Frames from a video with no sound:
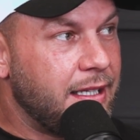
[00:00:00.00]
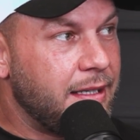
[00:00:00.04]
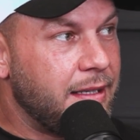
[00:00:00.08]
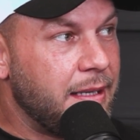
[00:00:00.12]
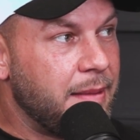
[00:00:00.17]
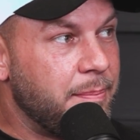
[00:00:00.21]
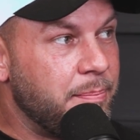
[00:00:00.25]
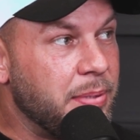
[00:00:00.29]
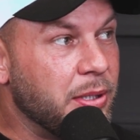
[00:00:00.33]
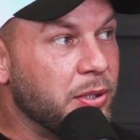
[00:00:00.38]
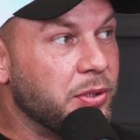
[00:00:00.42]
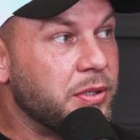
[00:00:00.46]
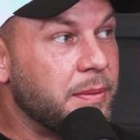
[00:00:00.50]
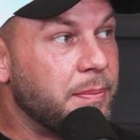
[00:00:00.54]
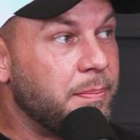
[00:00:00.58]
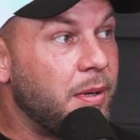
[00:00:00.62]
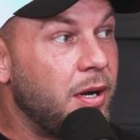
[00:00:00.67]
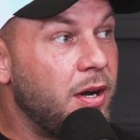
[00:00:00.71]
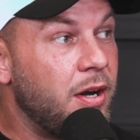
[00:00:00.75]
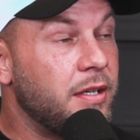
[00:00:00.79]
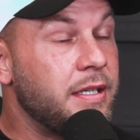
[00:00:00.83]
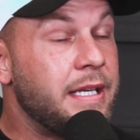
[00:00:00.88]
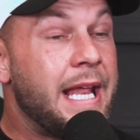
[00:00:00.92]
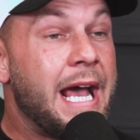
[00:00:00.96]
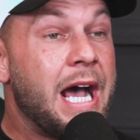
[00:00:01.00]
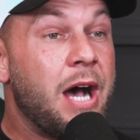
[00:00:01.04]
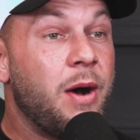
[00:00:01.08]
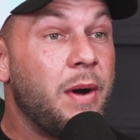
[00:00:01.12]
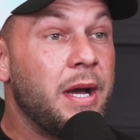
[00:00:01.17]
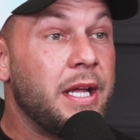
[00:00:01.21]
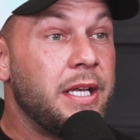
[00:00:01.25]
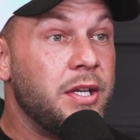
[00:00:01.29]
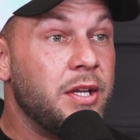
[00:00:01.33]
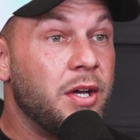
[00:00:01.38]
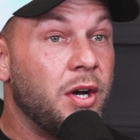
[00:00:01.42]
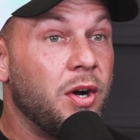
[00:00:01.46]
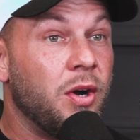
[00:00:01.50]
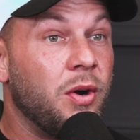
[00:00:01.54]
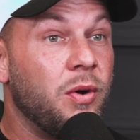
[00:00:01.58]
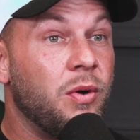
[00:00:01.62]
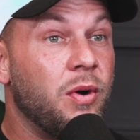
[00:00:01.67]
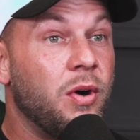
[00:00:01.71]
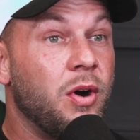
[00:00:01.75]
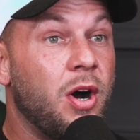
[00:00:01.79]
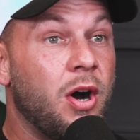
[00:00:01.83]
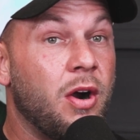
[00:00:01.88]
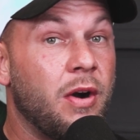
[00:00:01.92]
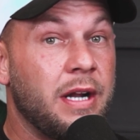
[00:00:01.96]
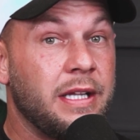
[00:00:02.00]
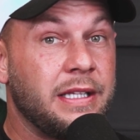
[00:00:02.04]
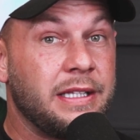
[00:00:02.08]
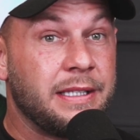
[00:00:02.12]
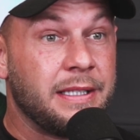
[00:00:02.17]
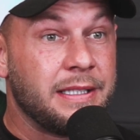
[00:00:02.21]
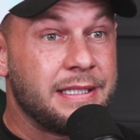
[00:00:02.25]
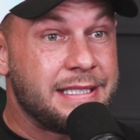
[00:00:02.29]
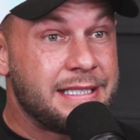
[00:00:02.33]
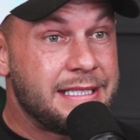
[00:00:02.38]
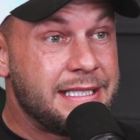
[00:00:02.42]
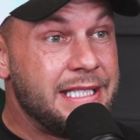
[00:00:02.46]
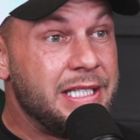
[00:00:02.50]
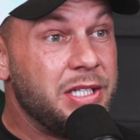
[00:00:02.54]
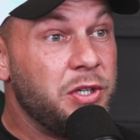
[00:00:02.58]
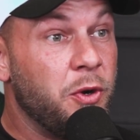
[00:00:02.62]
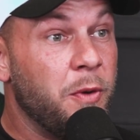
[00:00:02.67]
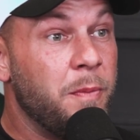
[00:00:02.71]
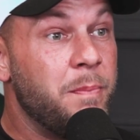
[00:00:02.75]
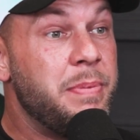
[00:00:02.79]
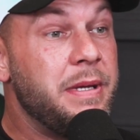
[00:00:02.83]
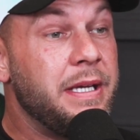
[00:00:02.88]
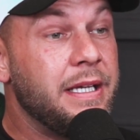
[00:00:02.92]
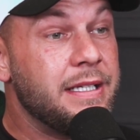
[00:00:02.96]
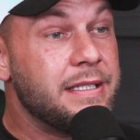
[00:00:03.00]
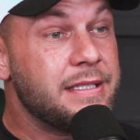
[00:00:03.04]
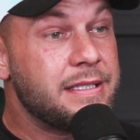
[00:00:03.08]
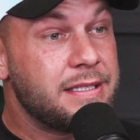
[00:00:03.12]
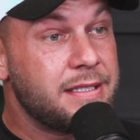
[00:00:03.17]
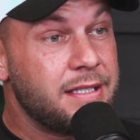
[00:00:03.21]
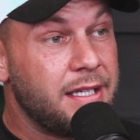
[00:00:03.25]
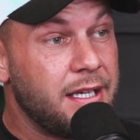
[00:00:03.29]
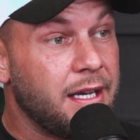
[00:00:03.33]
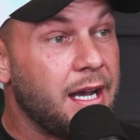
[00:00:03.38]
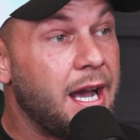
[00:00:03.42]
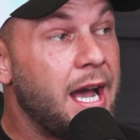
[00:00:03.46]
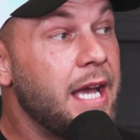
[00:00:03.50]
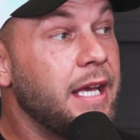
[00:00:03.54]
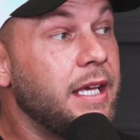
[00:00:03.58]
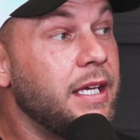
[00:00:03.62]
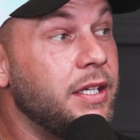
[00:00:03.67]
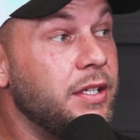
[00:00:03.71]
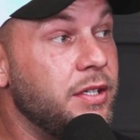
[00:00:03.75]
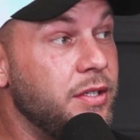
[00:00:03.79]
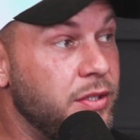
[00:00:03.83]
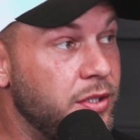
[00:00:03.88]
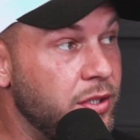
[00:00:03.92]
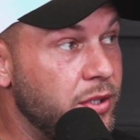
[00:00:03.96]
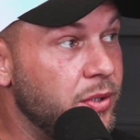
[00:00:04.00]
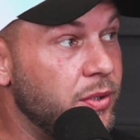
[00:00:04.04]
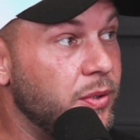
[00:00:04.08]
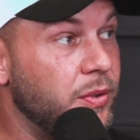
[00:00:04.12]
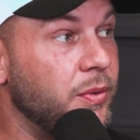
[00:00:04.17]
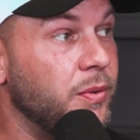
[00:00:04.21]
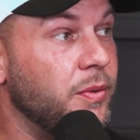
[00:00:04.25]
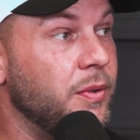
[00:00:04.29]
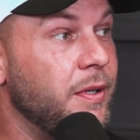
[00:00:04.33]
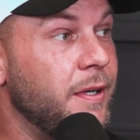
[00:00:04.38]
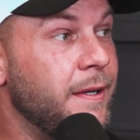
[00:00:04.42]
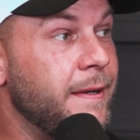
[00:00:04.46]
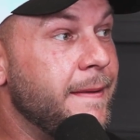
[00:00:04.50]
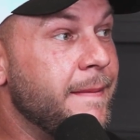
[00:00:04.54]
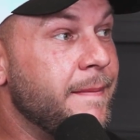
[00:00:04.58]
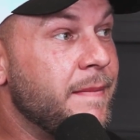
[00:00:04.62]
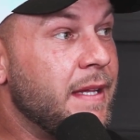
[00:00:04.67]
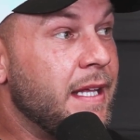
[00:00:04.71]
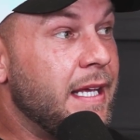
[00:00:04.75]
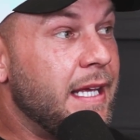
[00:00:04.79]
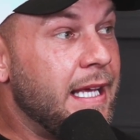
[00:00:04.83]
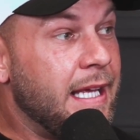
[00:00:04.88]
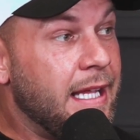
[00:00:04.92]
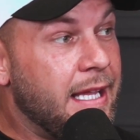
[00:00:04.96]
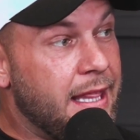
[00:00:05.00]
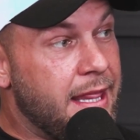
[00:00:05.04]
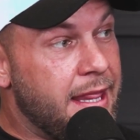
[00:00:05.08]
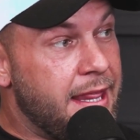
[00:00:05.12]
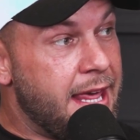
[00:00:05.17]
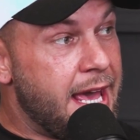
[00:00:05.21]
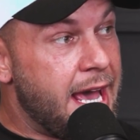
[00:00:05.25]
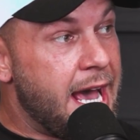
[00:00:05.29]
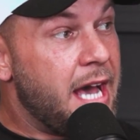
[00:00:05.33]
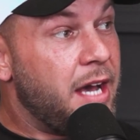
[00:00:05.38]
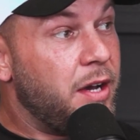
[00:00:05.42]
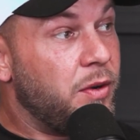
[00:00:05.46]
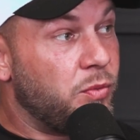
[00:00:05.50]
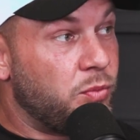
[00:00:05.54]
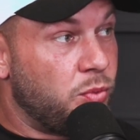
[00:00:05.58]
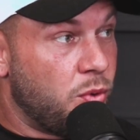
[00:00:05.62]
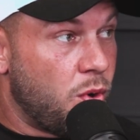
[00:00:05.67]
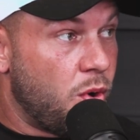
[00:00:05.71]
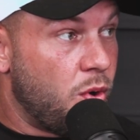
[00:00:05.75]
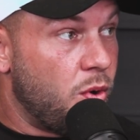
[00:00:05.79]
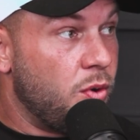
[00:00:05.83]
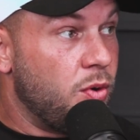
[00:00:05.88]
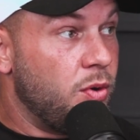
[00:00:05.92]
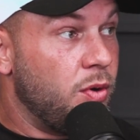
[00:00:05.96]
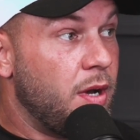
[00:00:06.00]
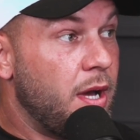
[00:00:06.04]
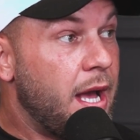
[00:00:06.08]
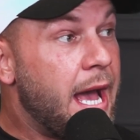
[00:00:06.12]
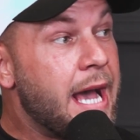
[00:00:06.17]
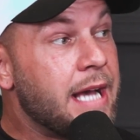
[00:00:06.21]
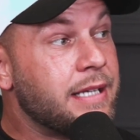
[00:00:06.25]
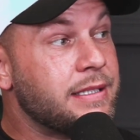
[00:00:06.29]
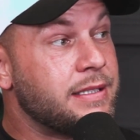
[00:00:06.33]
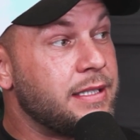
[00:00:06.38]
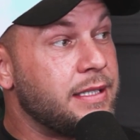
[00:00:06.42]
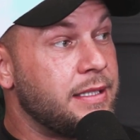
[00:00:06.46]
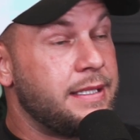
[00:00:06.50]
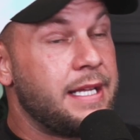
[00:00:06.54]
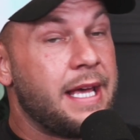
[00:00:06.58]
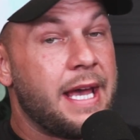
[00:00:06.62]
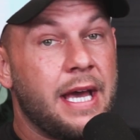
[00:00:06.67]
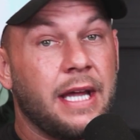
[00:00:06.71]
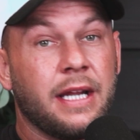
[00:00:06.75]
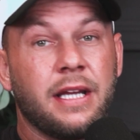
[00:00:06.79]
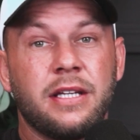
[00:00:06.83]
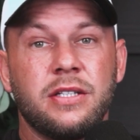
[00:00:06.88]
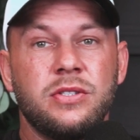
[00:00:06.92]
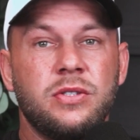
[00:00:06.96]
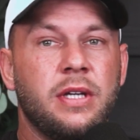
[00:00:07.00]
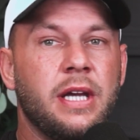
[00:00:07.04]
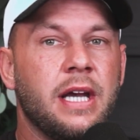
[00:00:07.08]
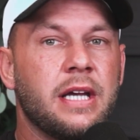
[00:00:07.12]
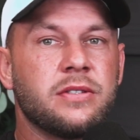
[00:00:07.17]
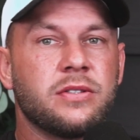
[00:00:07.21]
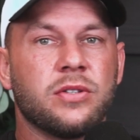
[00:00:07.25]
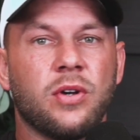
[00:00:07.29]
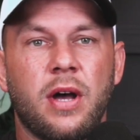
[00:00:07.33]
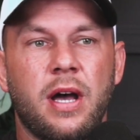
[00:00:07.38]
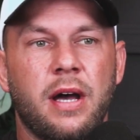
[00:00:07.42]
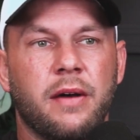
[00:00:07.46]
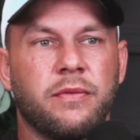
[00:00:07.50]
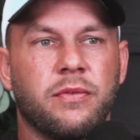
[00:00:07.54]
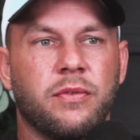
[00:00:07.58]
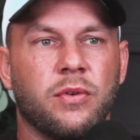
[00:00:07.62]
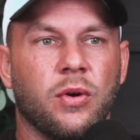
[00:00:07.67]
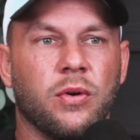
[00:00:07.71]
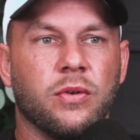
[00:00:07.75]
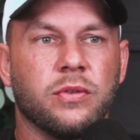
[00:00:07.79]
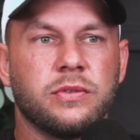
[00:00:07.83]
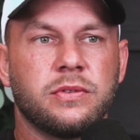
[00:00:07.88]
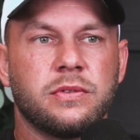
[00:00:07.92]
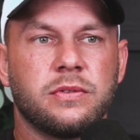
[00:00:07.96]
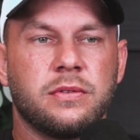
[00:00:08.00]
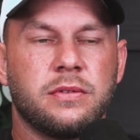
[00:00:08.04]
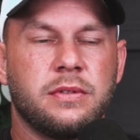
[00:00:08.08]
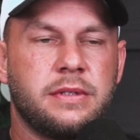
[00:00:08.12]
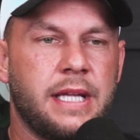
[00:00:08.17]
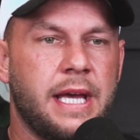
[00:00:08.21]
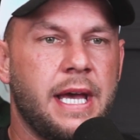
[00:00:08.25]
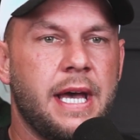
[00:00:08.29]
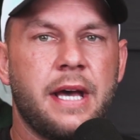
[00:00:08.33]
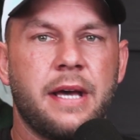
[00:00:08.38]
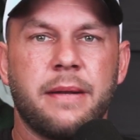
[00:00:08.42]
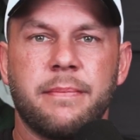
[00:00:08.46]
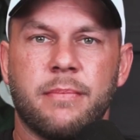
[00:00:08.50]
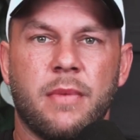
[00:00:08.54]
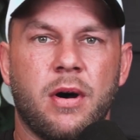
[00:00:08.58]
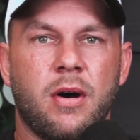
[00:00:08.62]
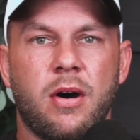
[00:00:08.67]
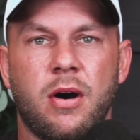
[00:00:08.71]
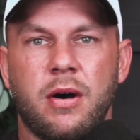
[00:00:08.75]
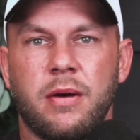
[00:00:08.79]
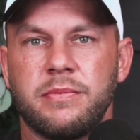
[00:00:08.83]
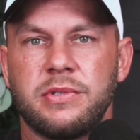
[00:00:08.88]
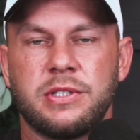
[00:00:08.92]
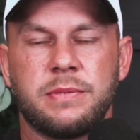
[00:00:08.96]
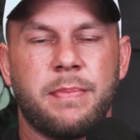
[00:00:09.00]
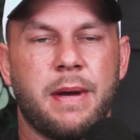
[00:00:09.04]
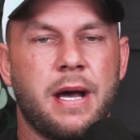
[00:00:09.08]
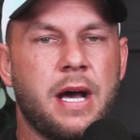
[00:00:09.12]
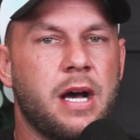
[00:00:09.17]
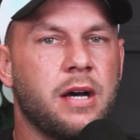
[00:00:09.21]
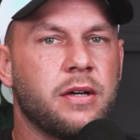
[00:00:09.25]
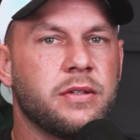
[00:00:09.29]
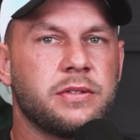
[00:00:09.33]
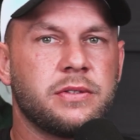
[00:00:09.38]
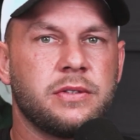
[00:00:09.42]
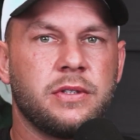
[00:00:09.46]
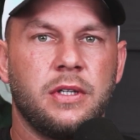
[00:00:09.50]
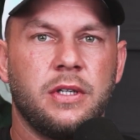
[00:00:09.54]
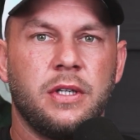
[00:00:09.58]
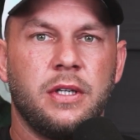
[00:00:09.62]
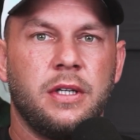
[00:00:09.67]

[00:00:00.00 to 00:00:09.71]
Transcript: build a bond. Now I know, all right, the single biggest thing I can do in that role as a dad, because you guys all have roles: dad, mom, spouse.